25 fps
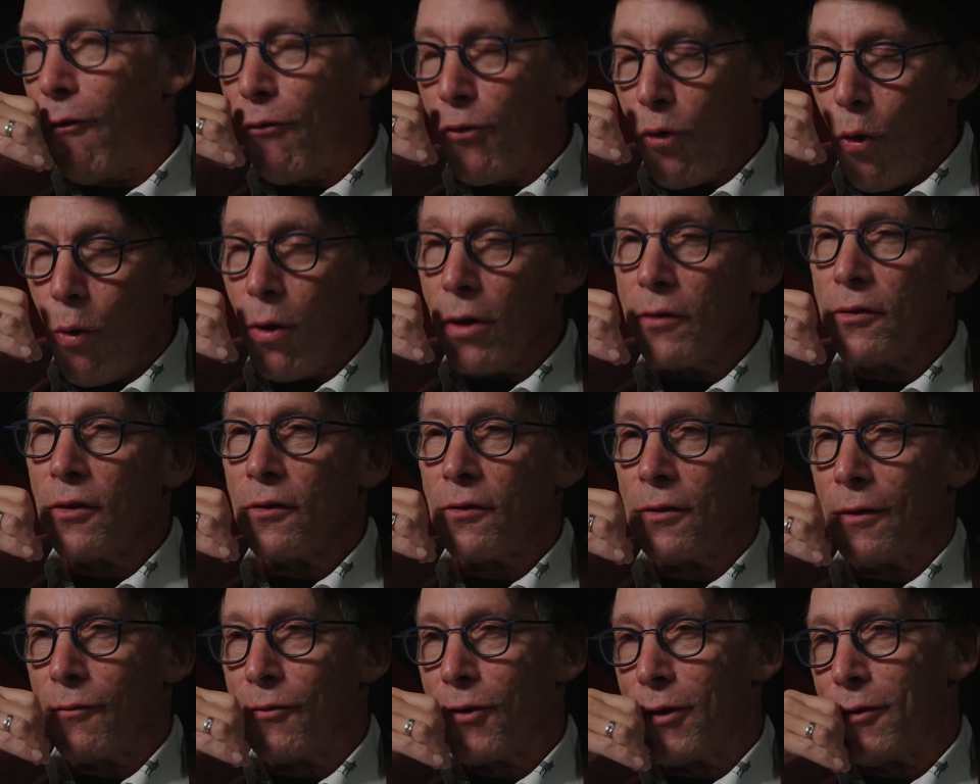course
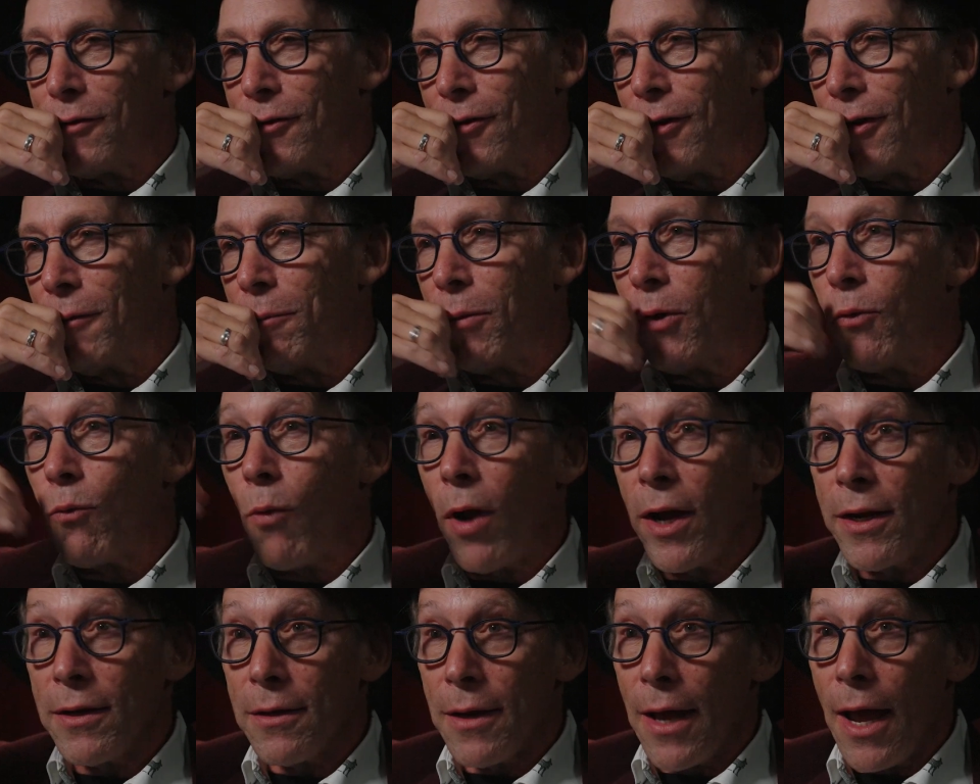it's of concern. But
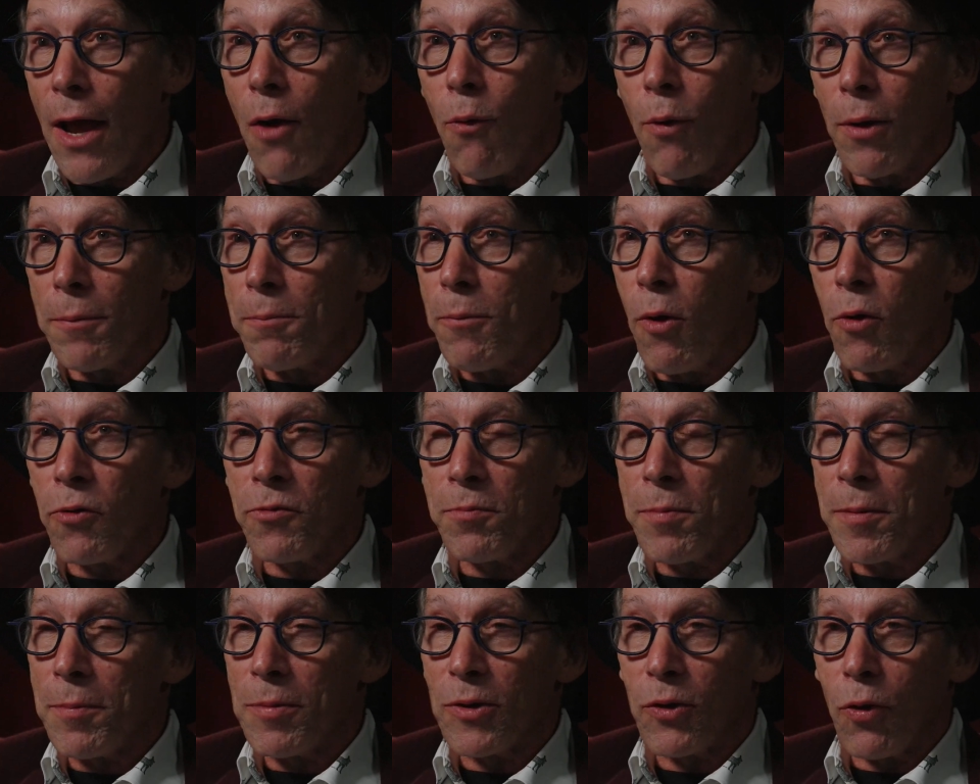right now, what
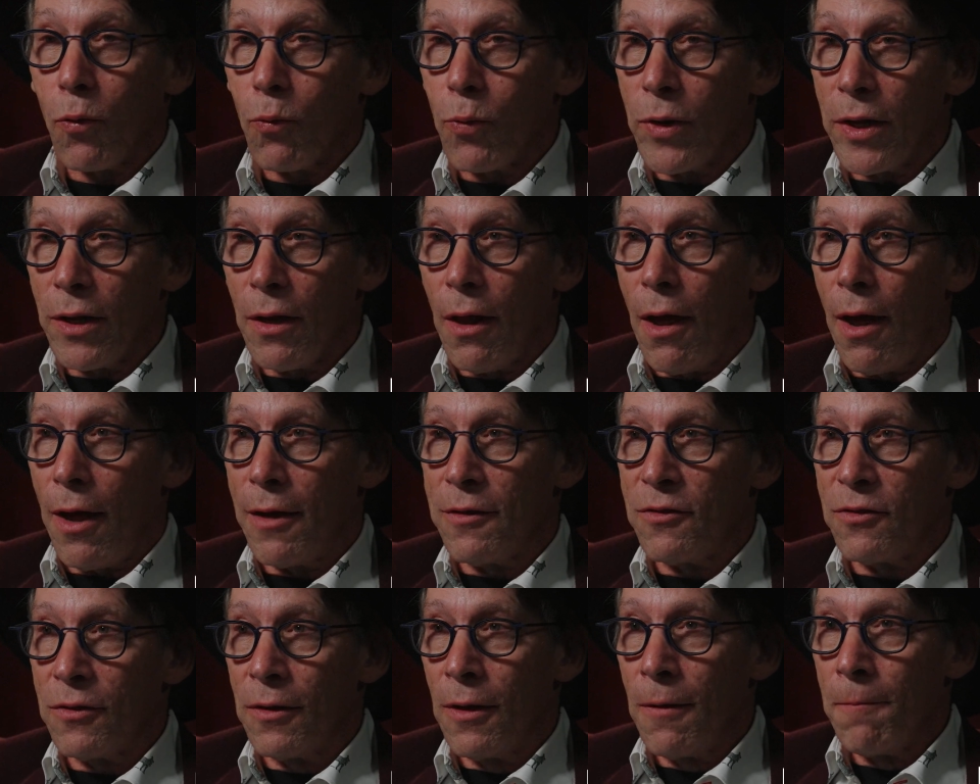most people don't
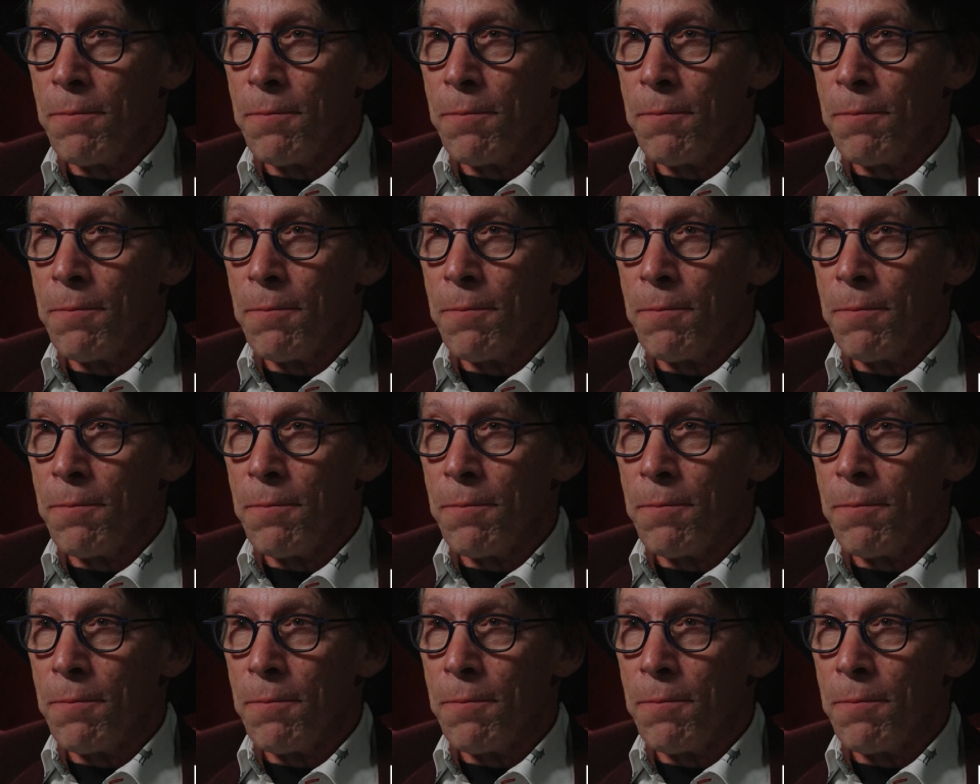realize